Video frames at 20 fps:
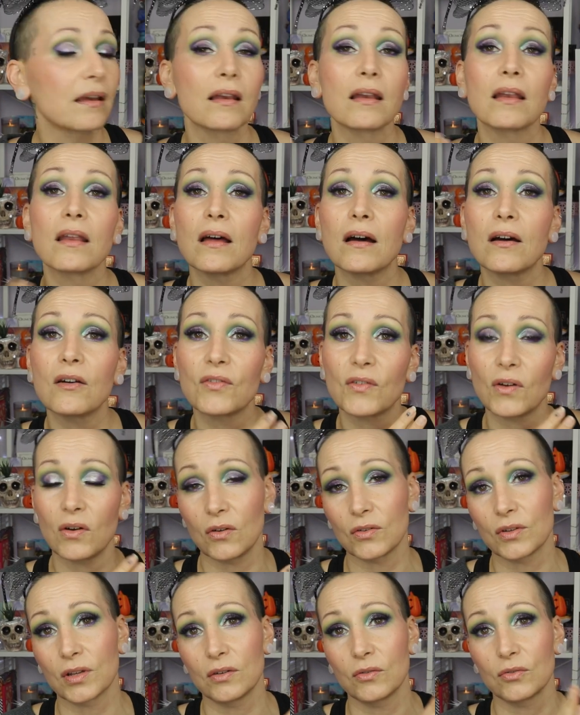I love
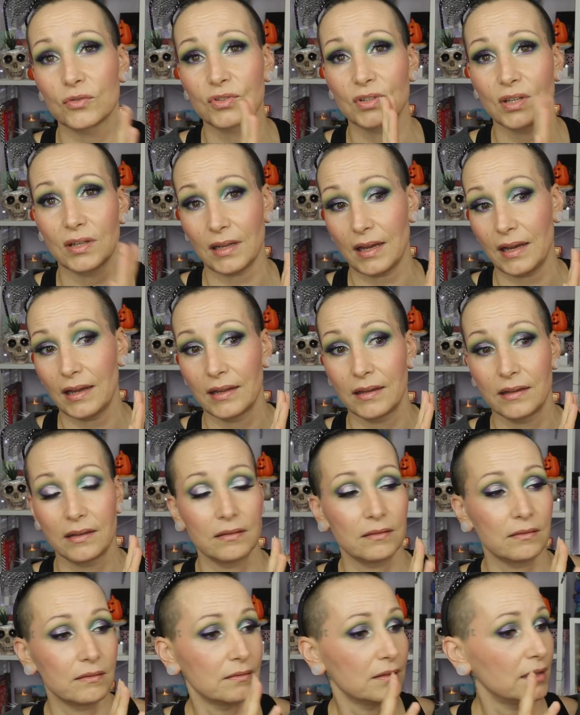all the looks that I
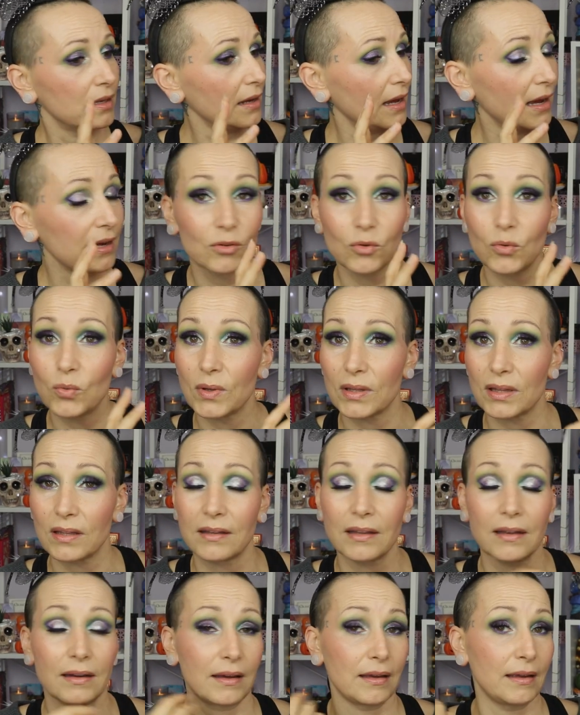that I do with
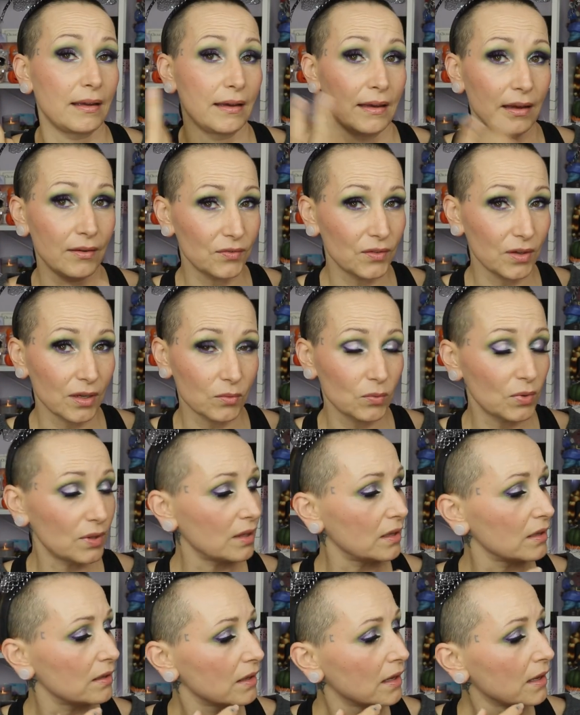it, that I have done
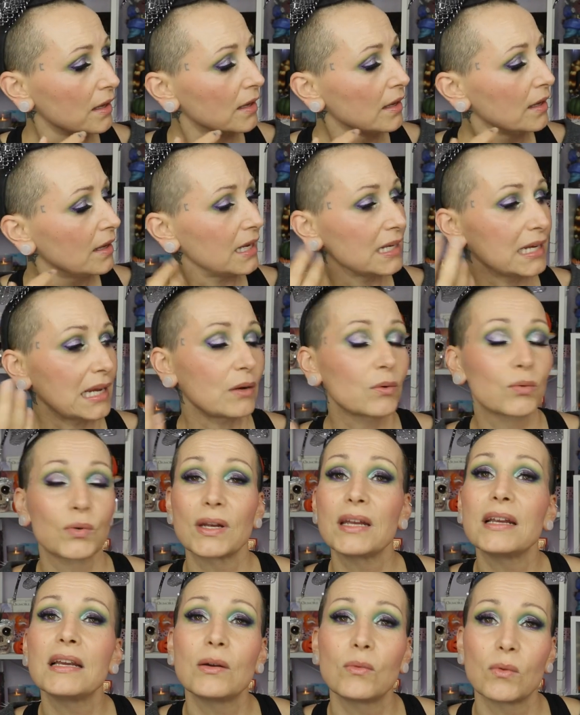with it, and I
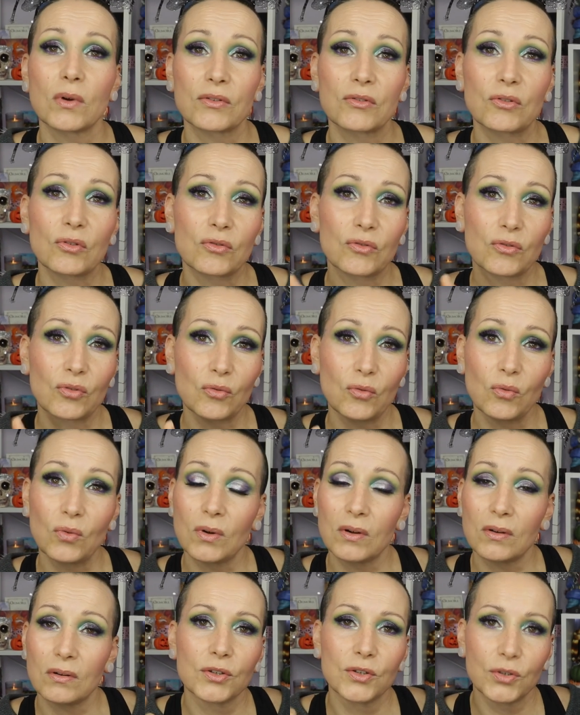really want
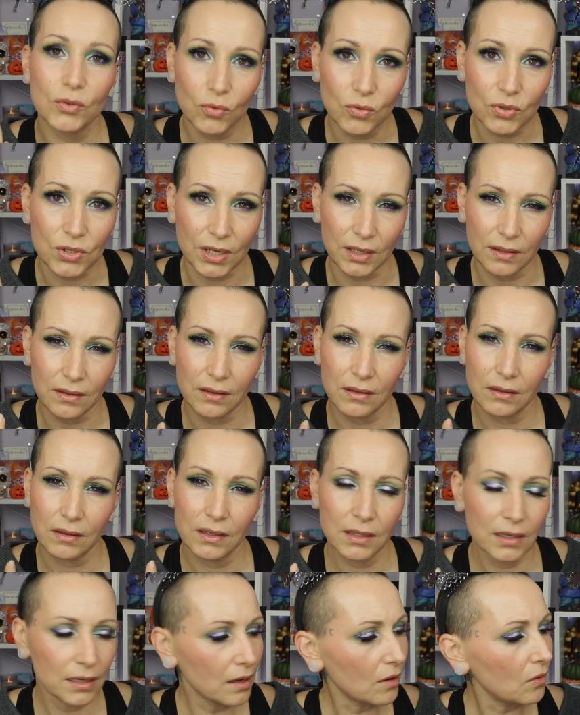to use it.
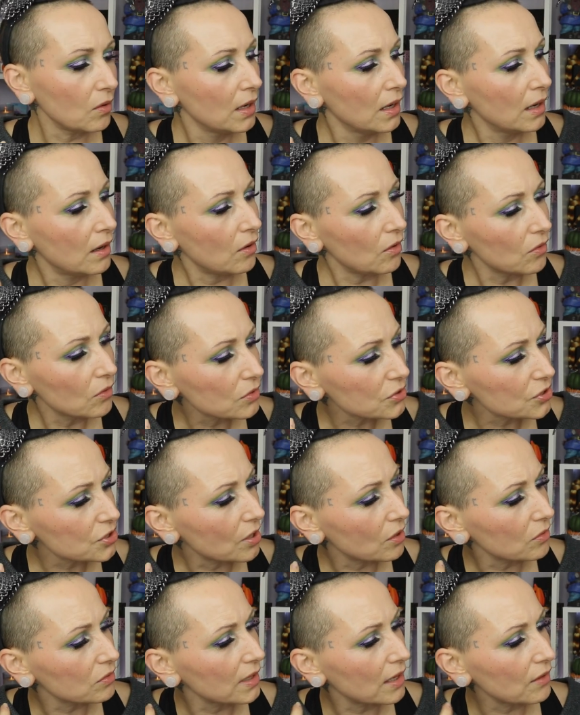You know,
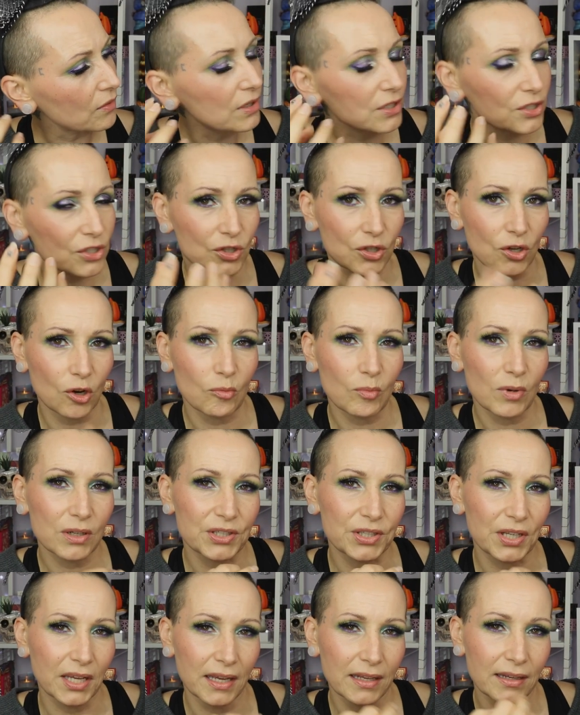also there is so
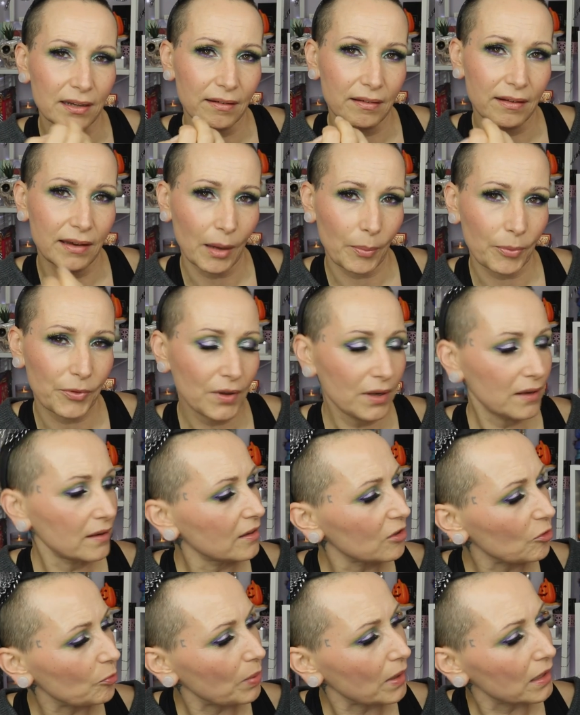much hidden depth
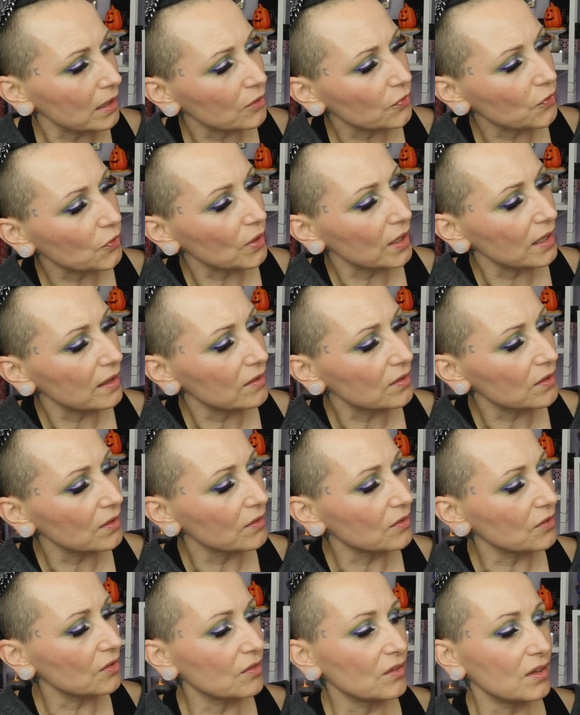in this palette. For
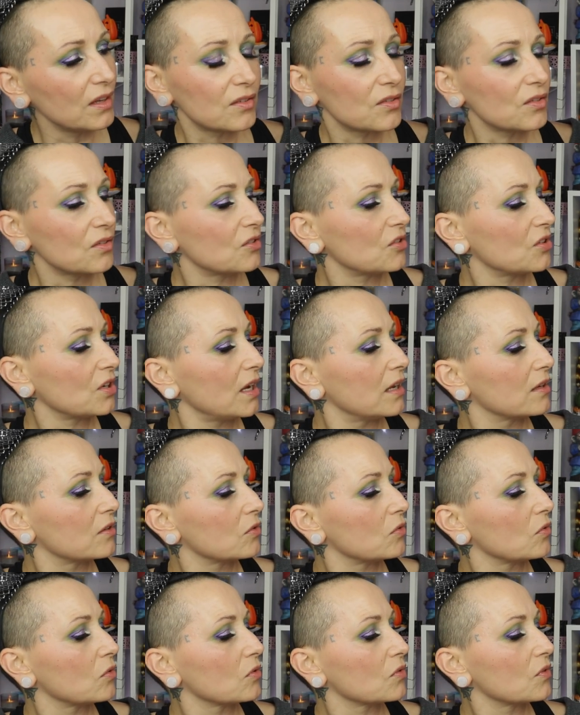instance, this
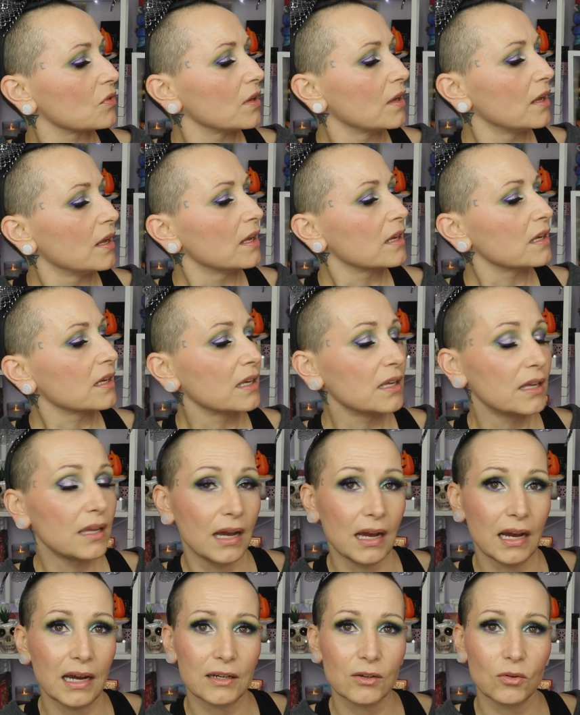shade called
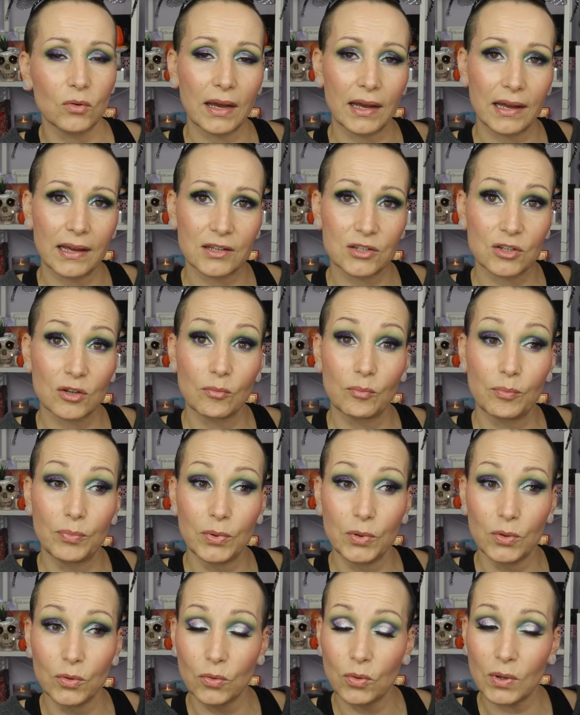Gyaru has a
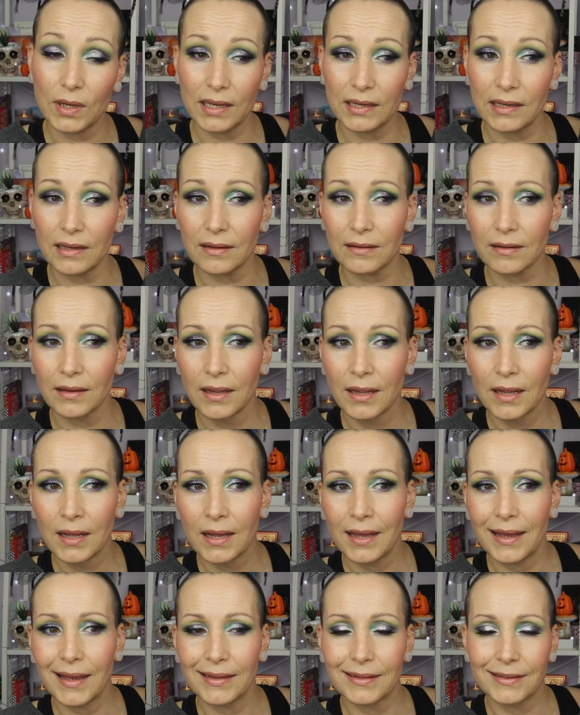blue in it,
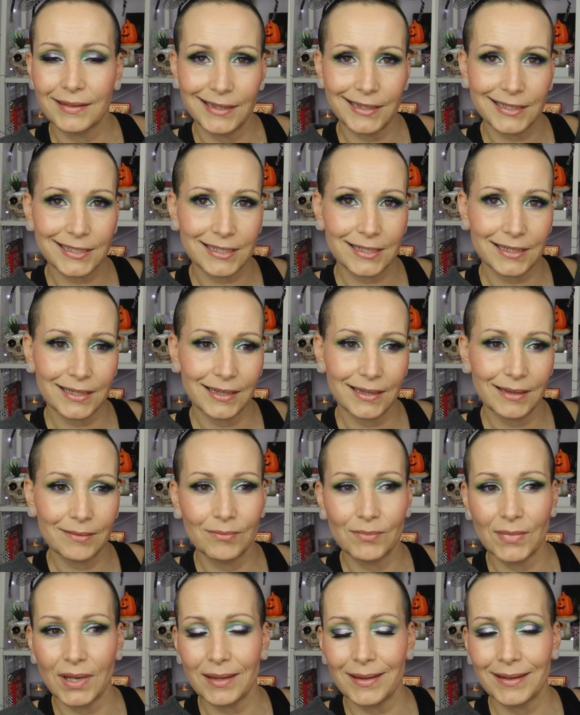and this
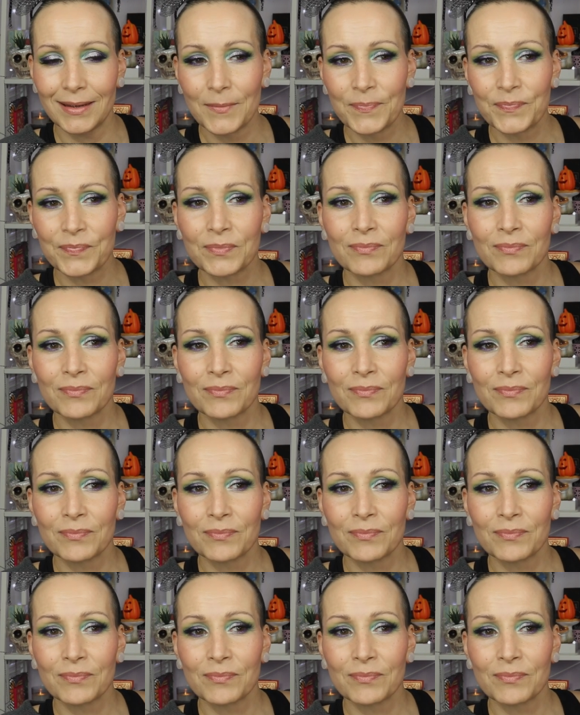may.